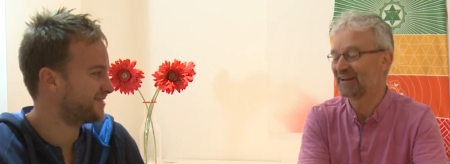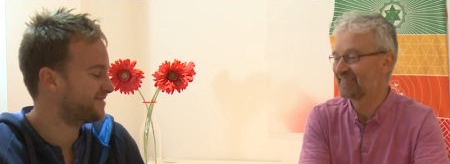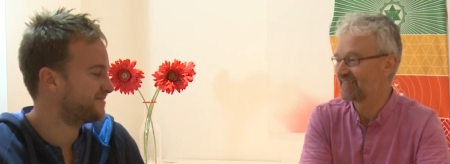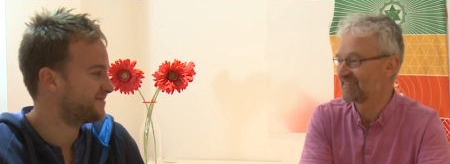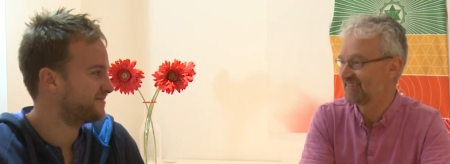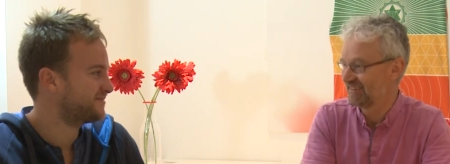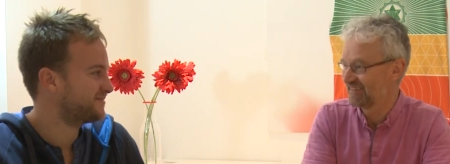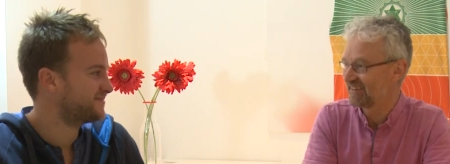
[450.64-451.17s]

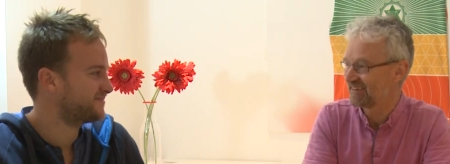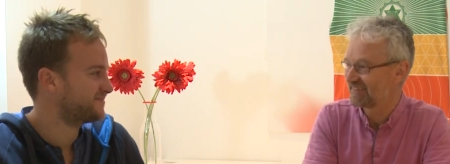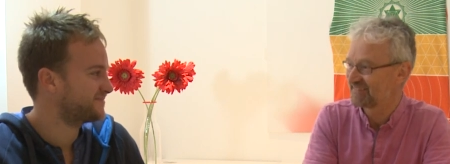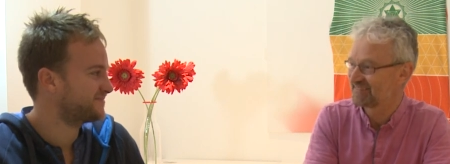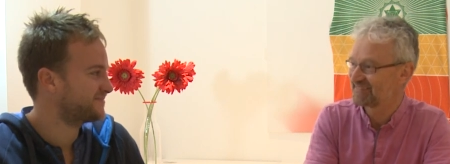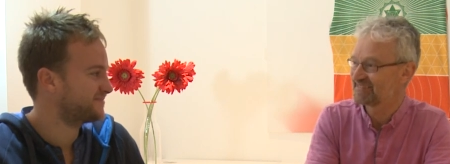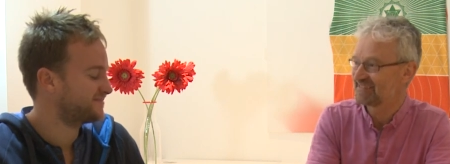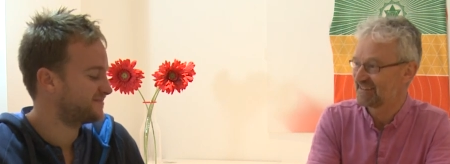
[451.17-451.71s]
Speaker 1: level
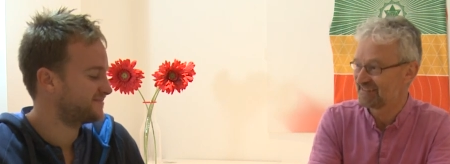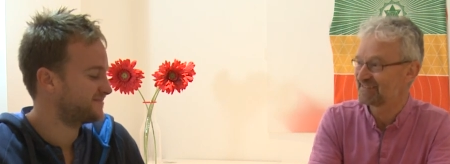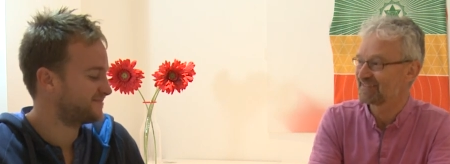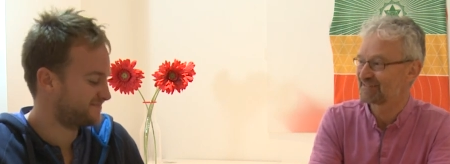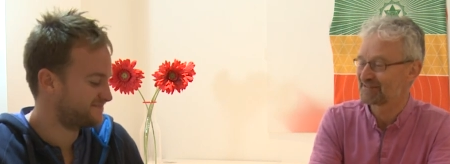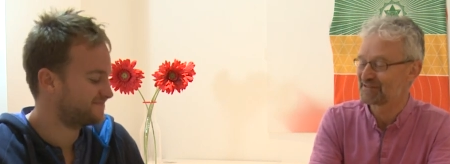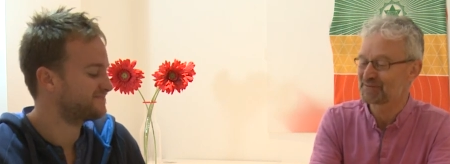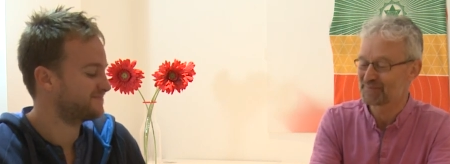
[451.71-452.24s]
of
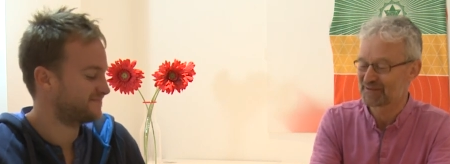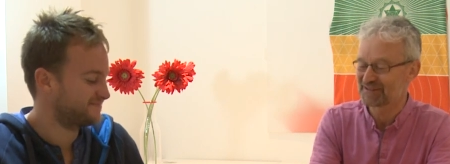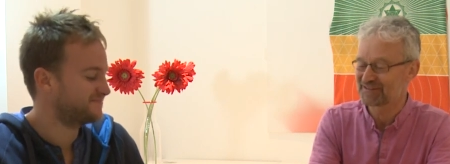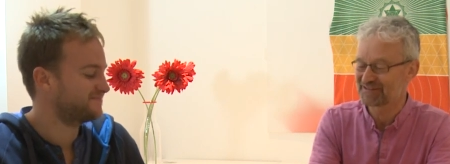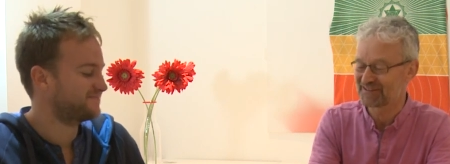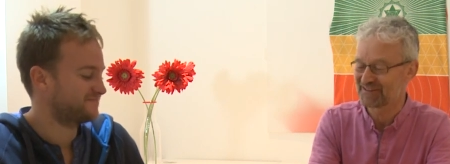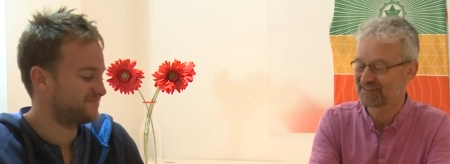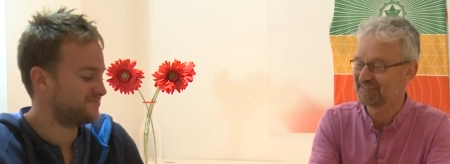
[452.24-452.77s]
Theseus and the
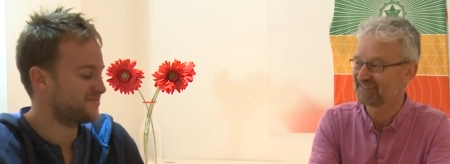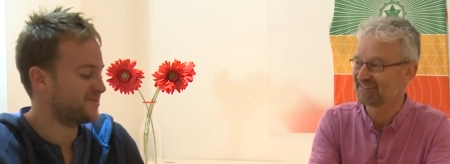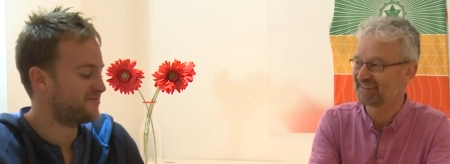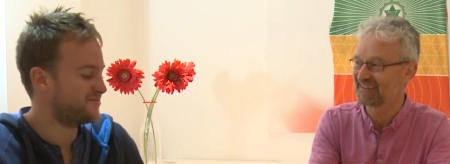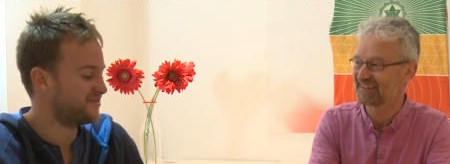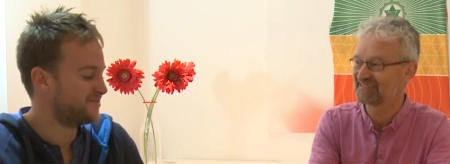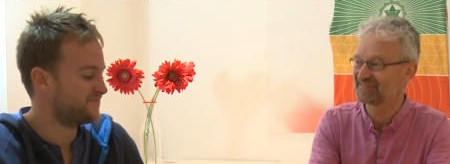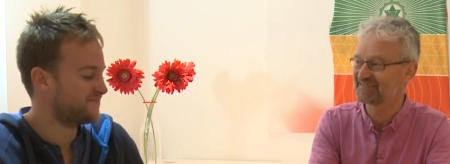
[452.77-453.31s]
Minotaur.
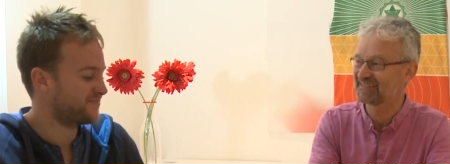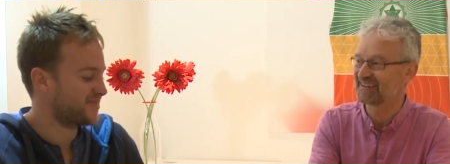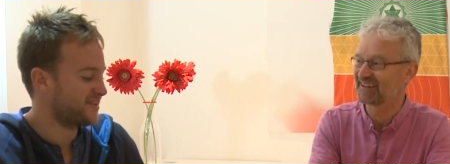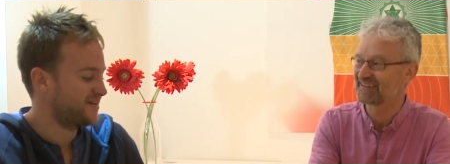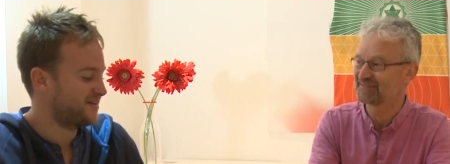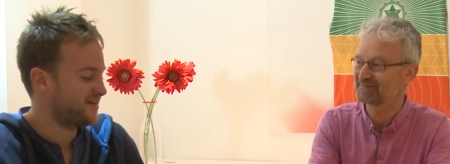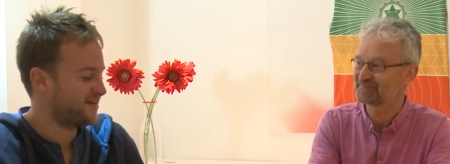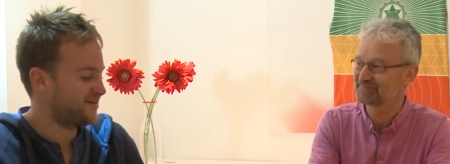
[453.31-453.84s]
Speaker 2: Definitely.
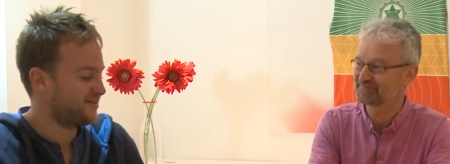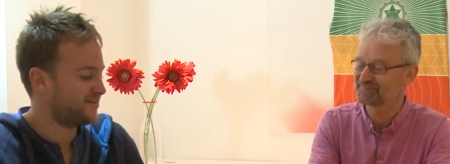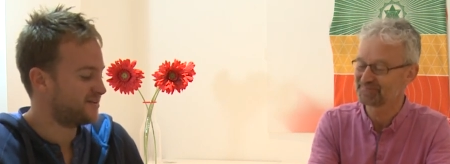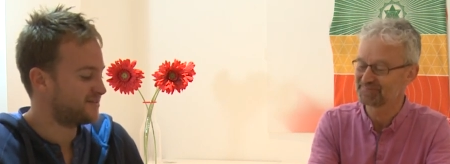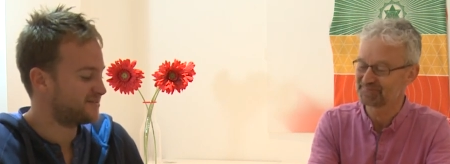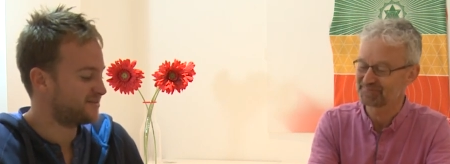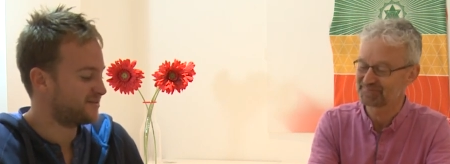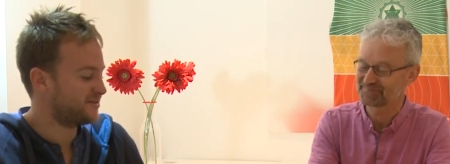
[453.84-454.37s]
Yeah.
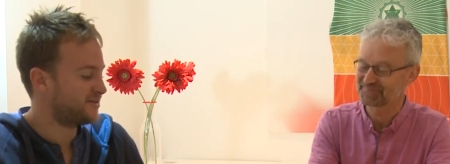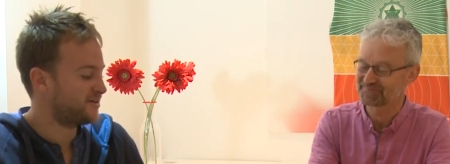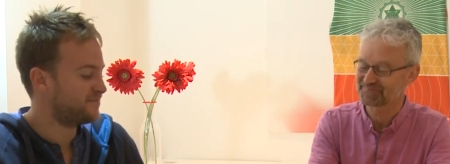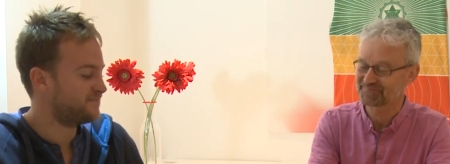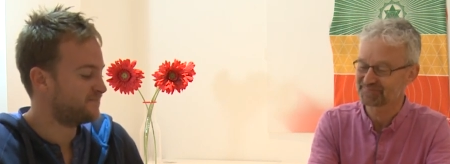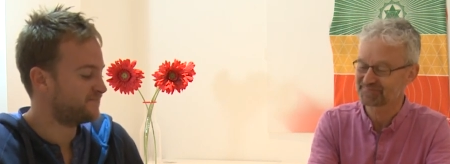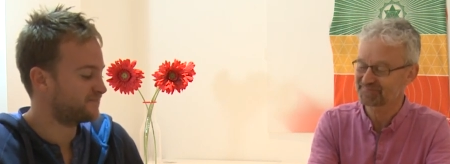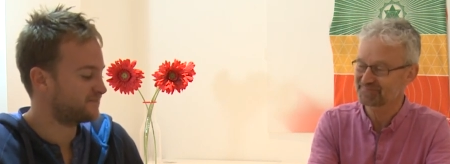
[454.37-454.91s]
Right,
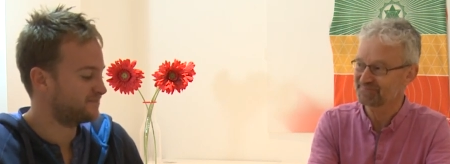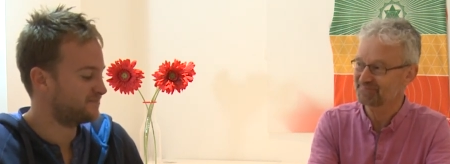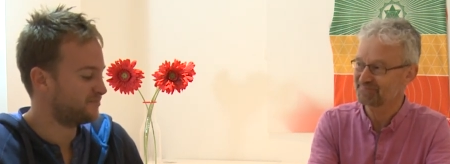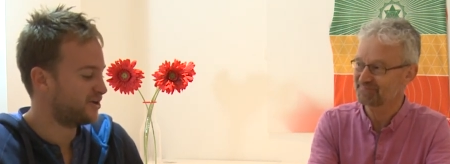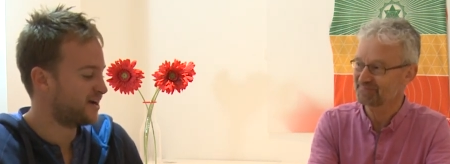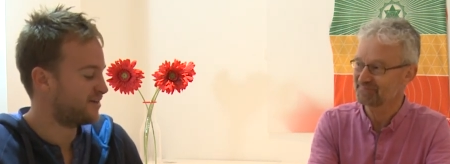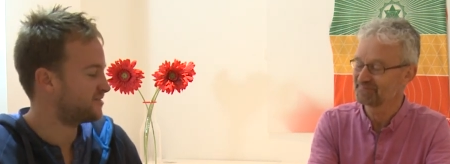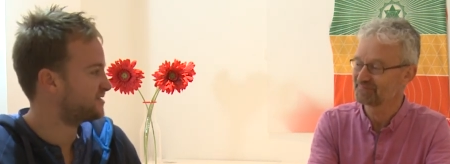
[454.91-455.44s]
so we're
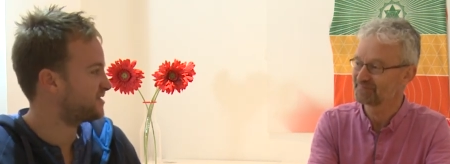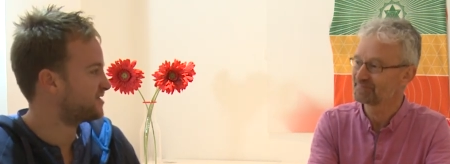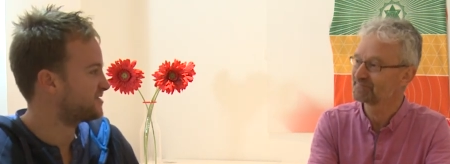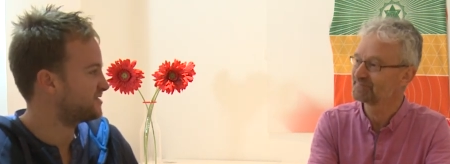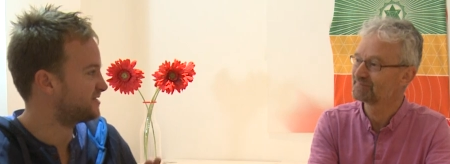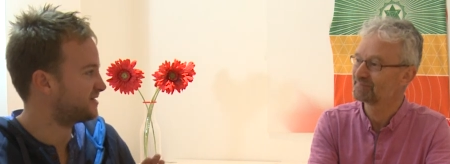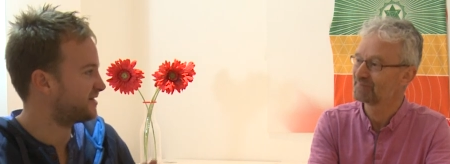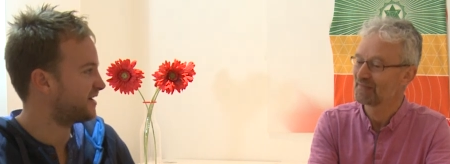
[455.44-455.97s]
going to have a
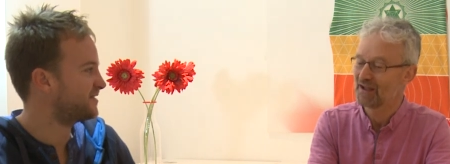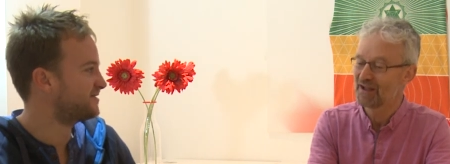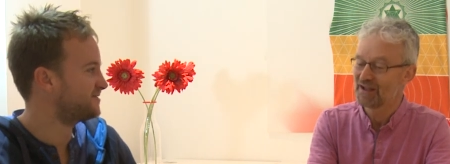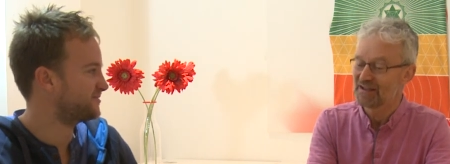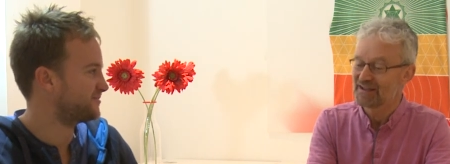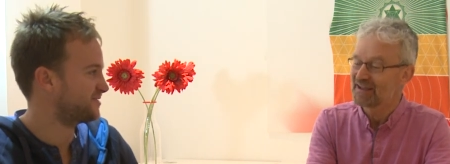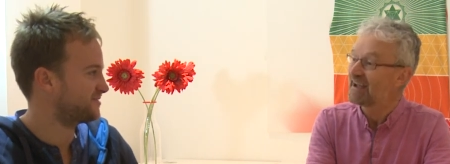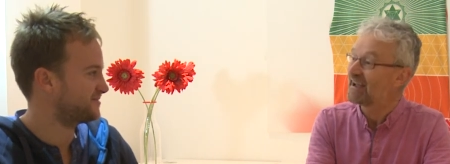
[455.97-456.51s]
session today.
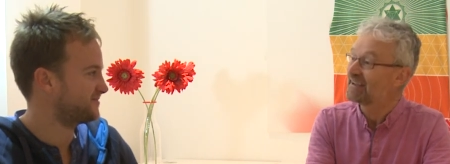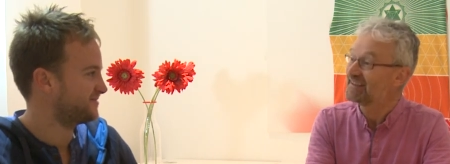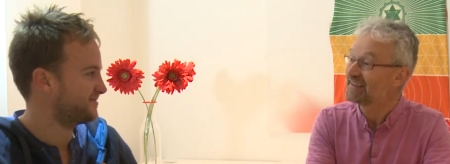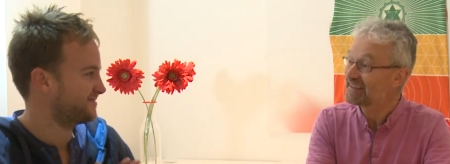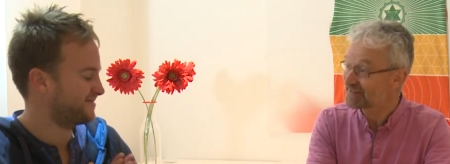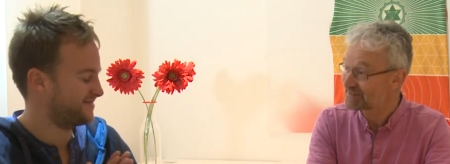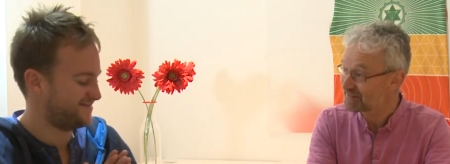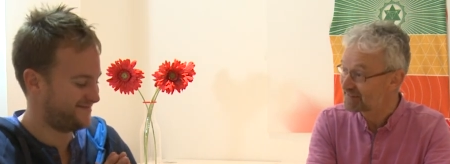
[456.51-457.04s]

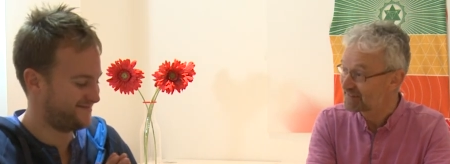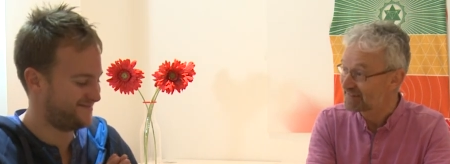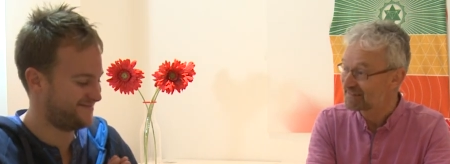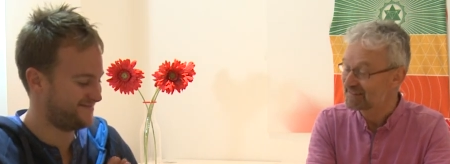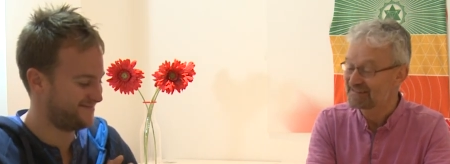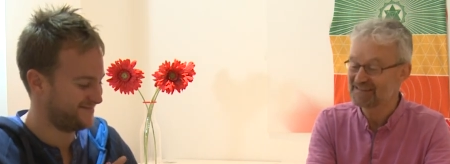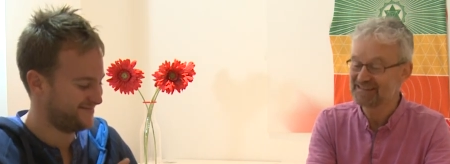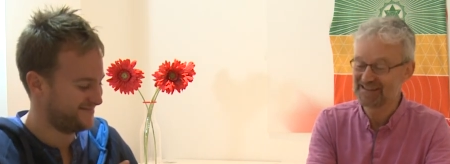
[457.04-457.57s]

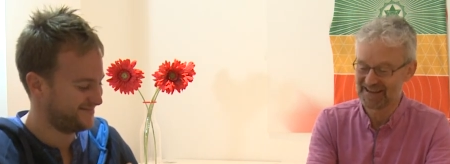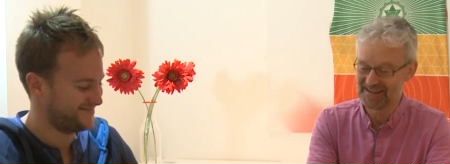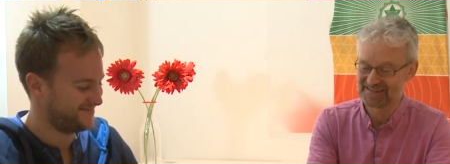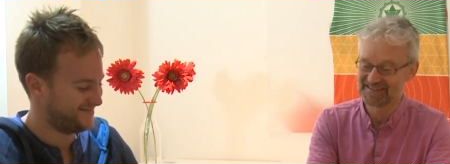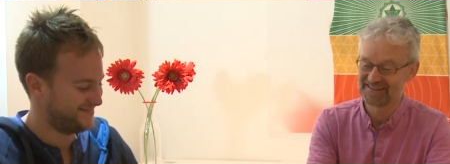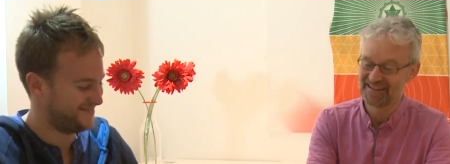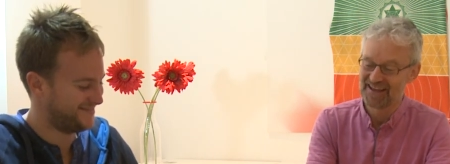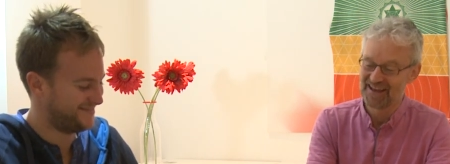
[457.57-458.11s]
Yes, yes.